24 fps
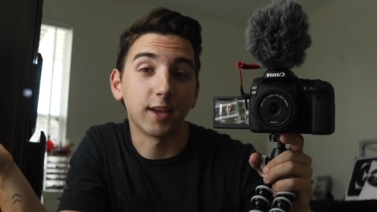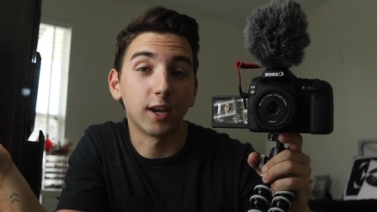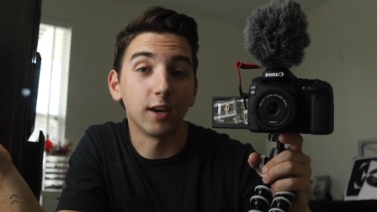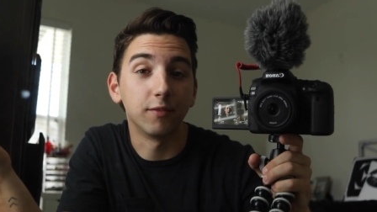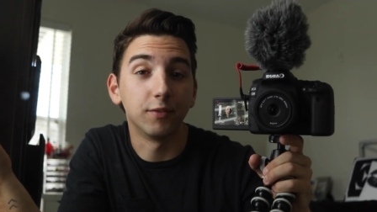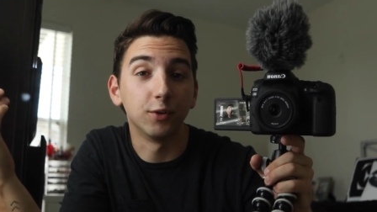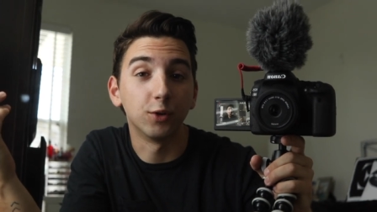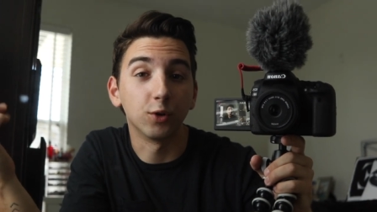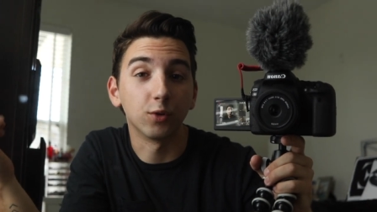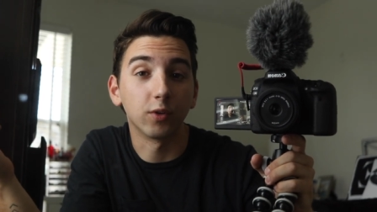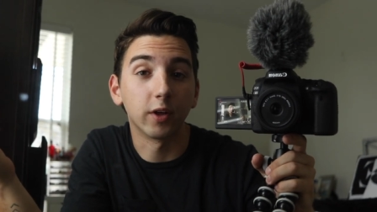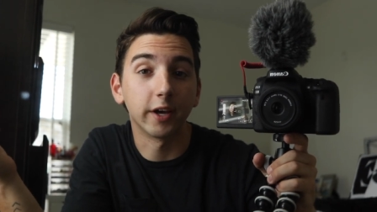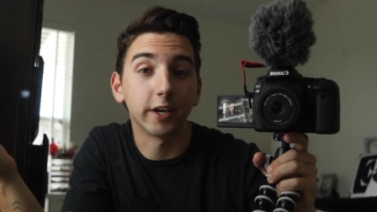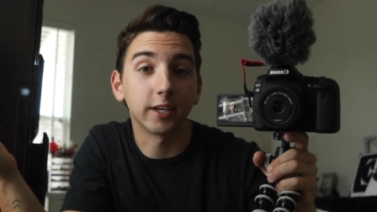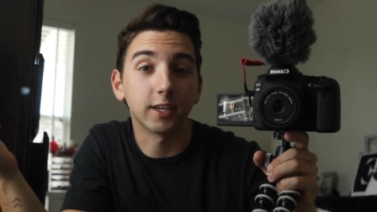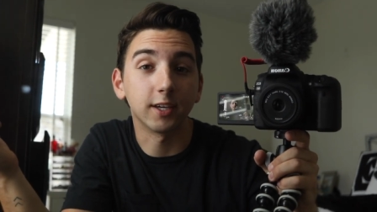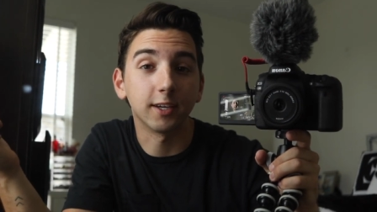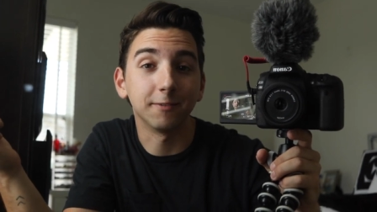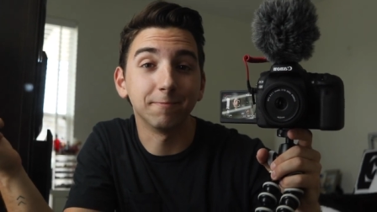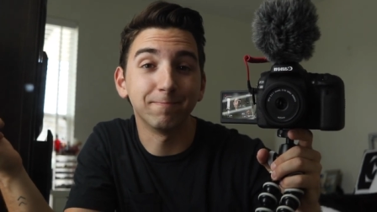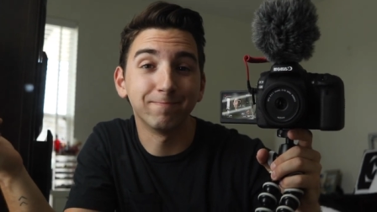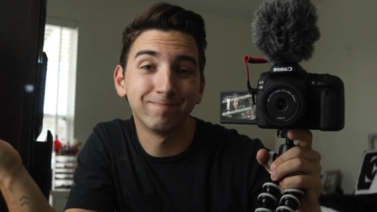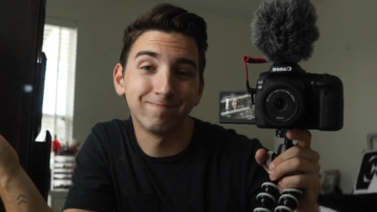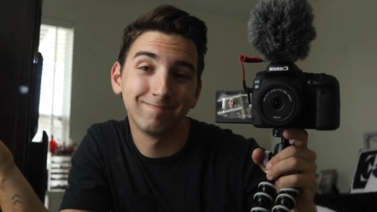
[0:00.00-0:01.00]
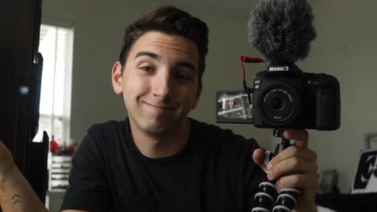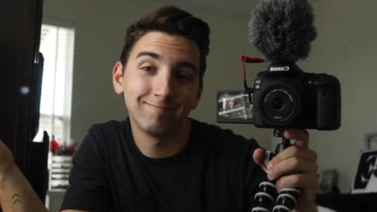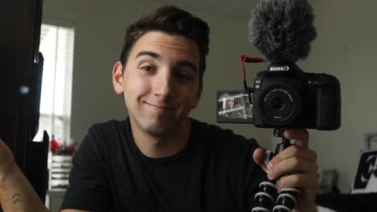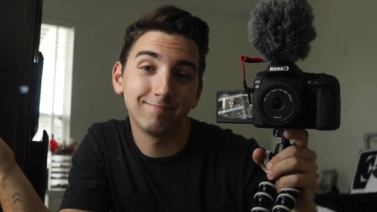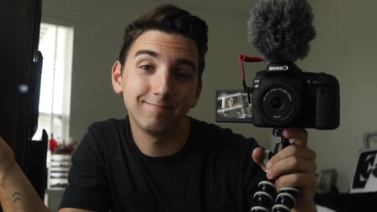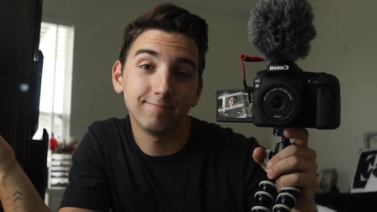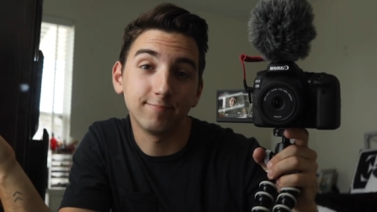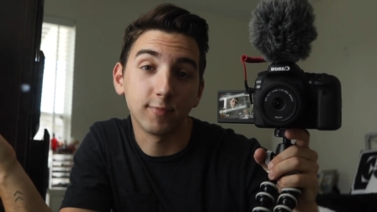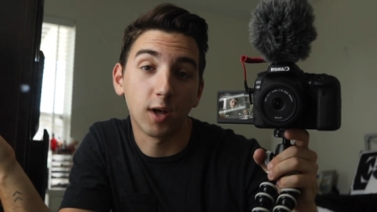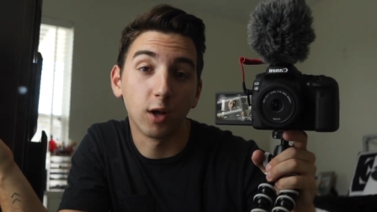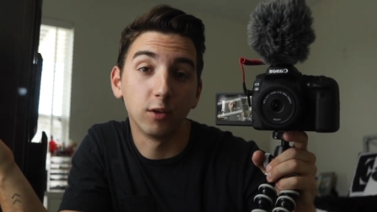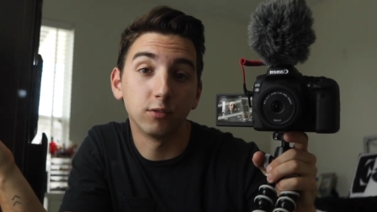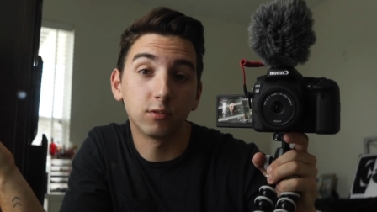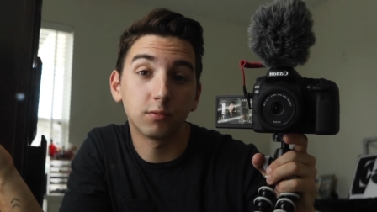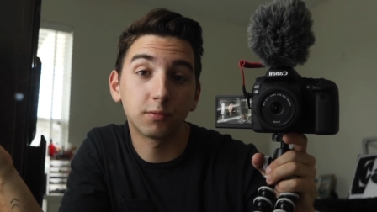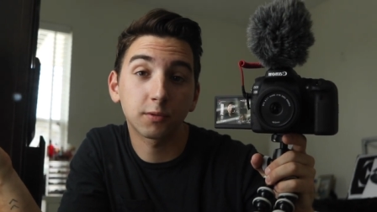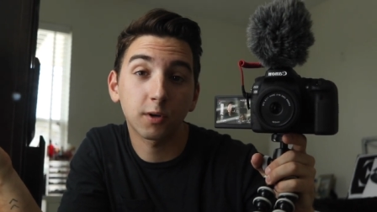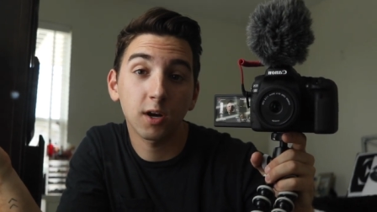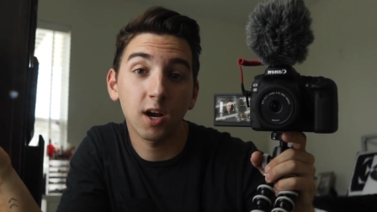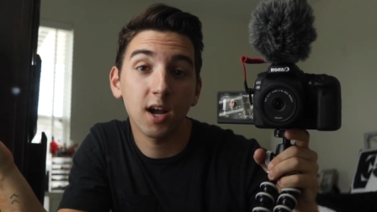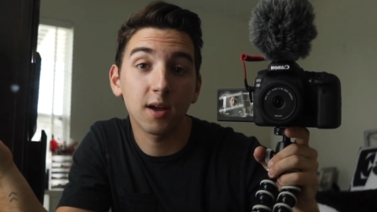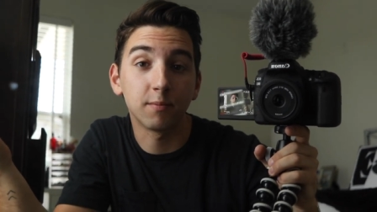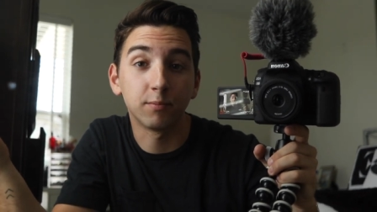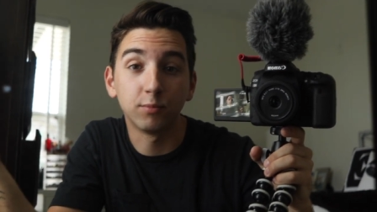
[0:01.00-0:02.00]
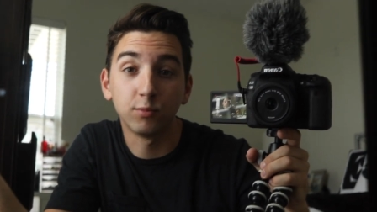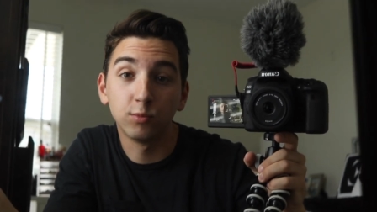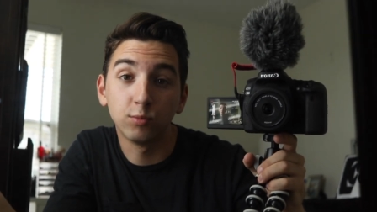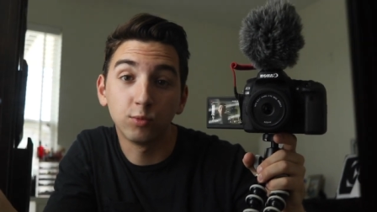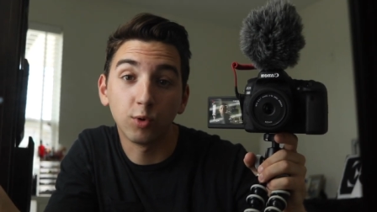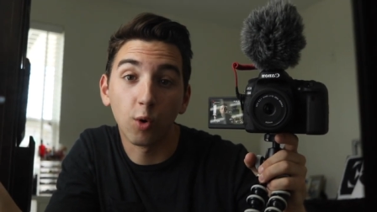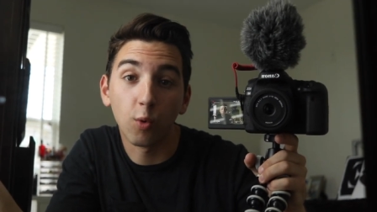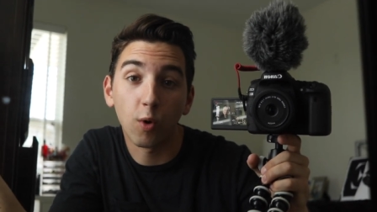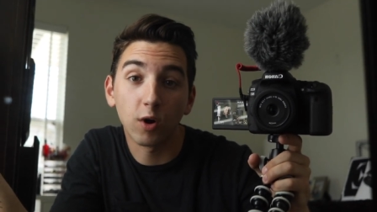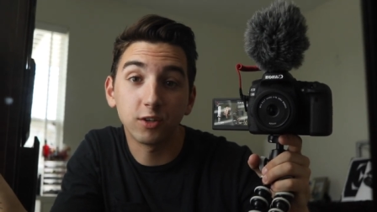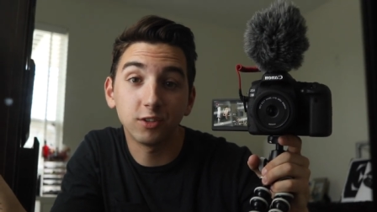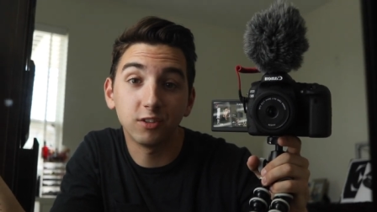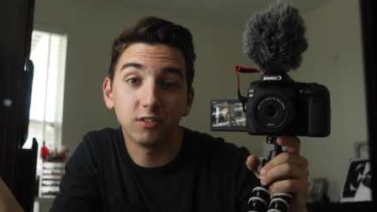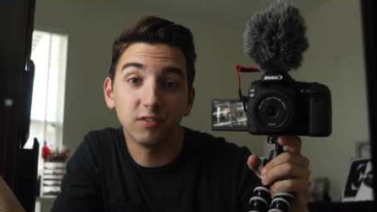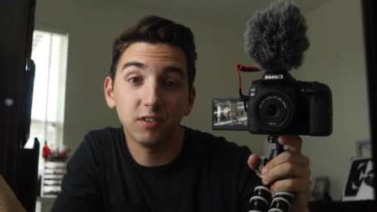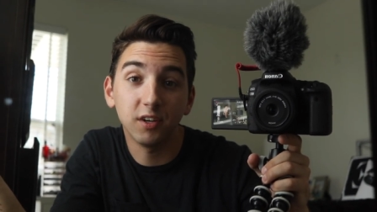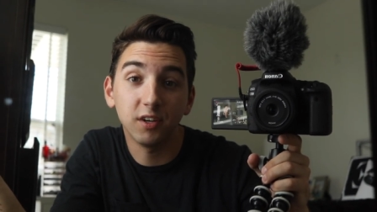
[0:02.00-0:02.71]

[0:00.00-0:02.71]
and if you don't like it, unsubscribe. Don't watch these